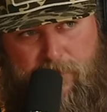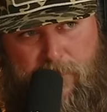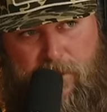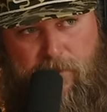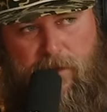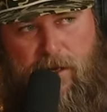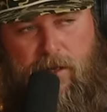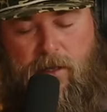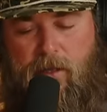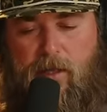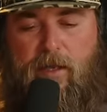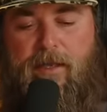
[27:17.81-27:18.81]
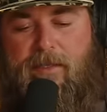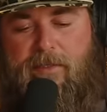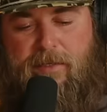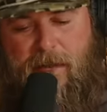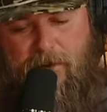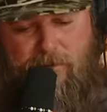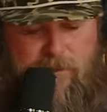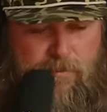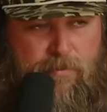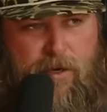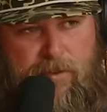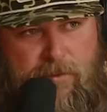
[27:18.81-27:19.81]
so a standard
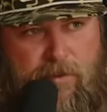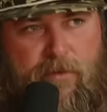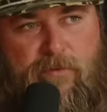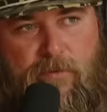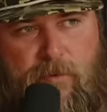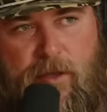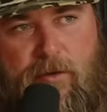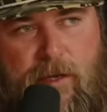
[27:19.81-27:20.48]
suppressor, if you will.